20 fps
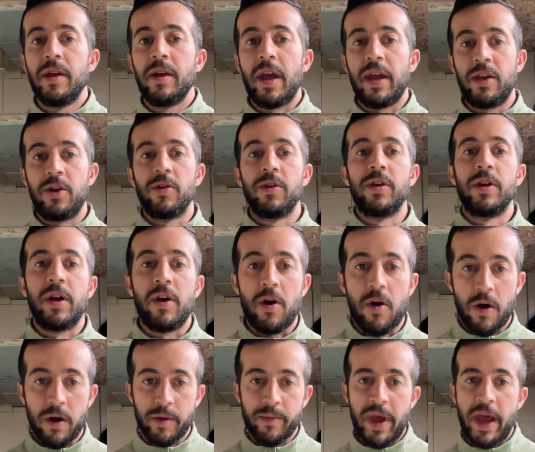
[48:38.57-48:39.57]
And you're going to
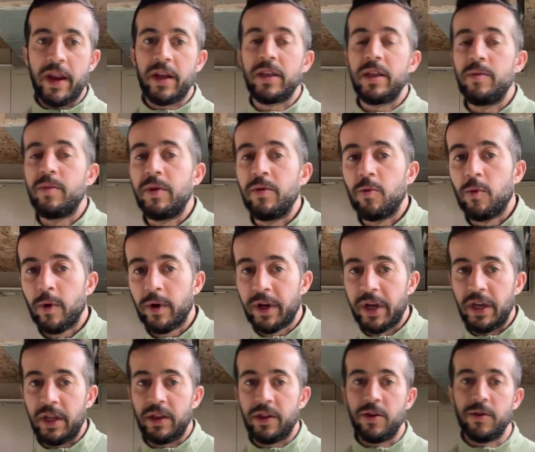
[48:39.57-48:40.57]
automatically be
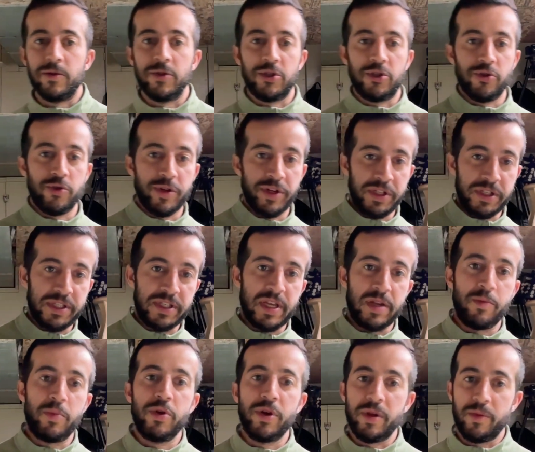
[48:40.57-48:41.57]
working those joints
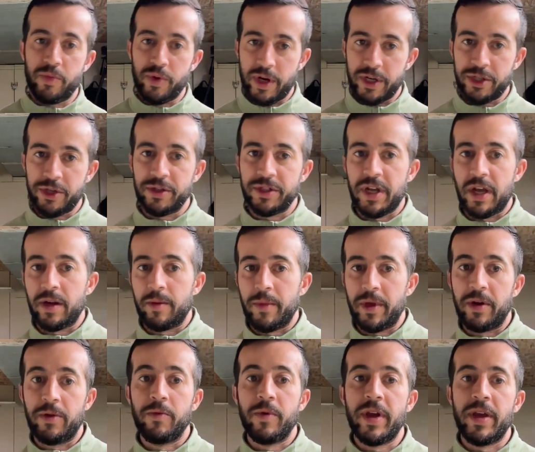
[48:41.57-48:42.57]
and putting pressures on them
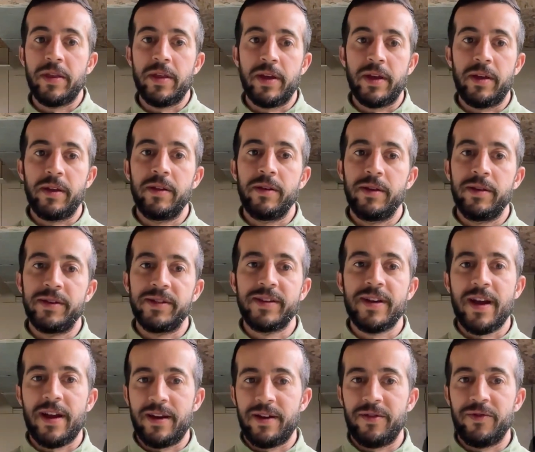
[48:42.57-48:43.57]
in a way that is
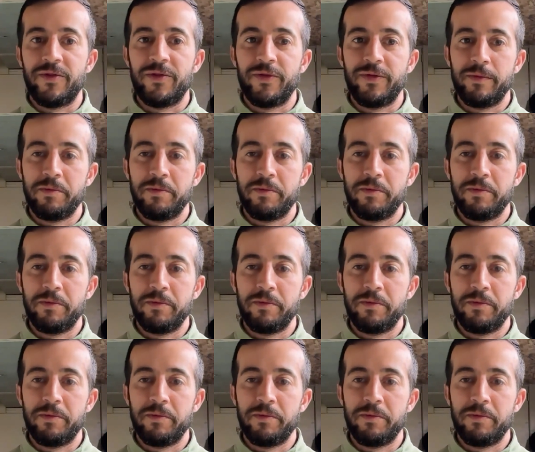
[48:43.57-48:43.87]
kind of